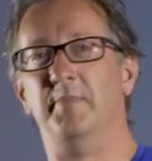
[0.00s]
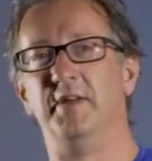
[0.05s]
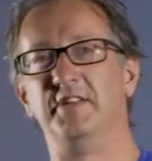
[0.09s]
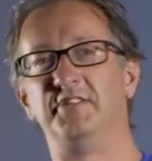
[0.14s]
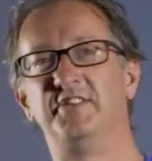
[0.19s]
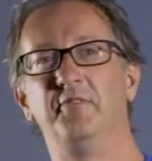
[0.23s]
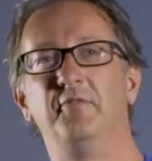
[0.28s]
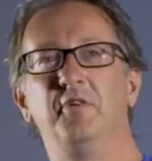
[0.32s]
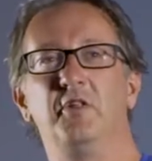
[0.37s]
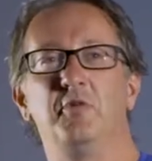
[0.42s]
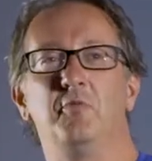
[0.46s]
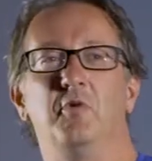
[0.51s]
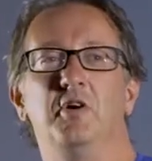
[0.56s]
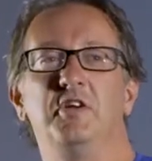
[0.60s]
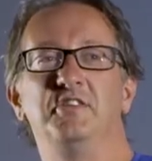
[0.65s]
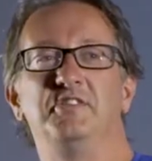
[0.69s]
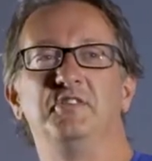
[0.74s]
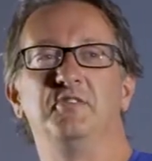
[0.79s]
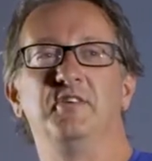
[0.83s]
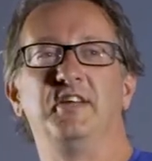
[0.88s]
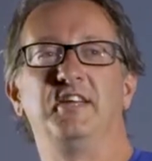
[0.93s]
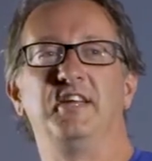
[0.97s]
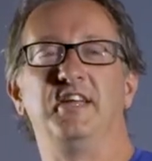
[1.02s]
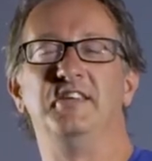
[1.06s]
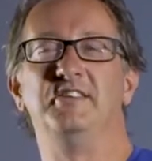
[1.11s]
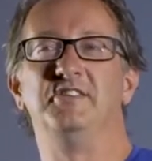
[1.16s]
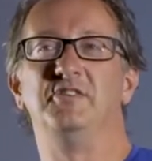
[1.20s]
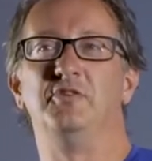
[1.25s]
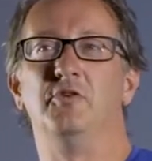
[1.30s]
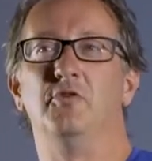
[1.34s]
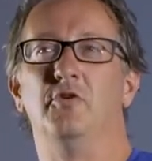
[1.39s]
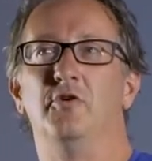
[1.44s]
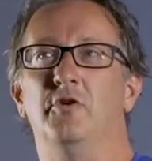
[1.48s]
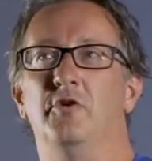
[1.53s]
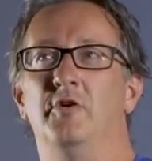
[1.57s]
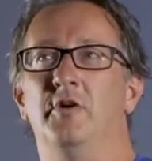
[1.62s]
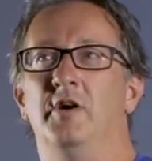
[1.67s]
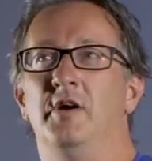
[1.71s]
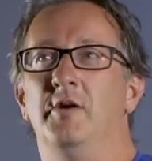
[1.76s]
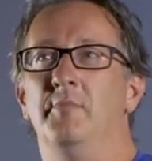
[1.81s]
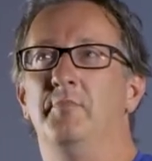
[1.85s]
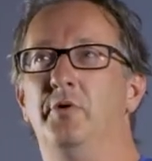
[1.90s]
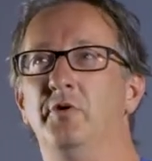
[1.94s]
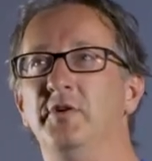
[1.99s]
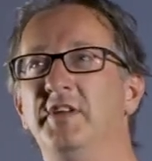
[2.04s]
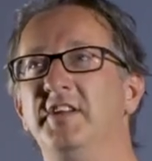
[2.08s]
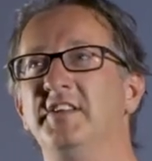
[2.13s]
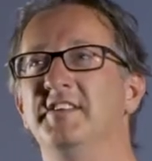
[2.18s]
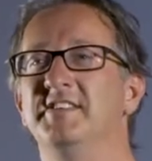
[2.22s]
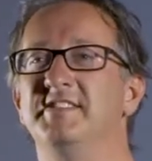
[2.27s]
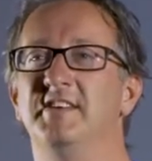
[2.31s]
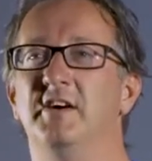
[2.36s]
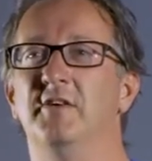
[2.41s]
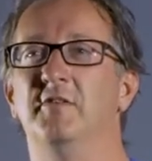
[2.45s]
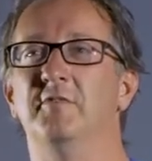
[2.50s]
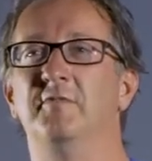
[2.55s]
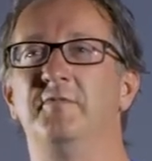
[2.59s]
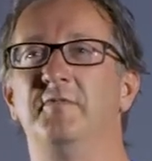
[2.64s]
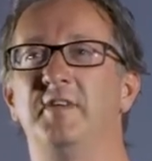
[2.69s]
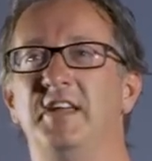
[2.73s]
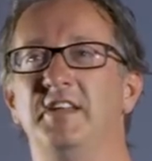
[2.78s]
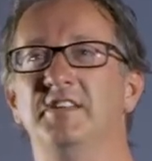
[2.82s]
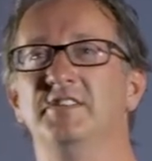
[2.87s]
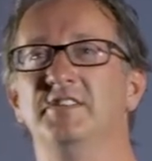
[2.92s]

But generally what you're doing is you're putting yourself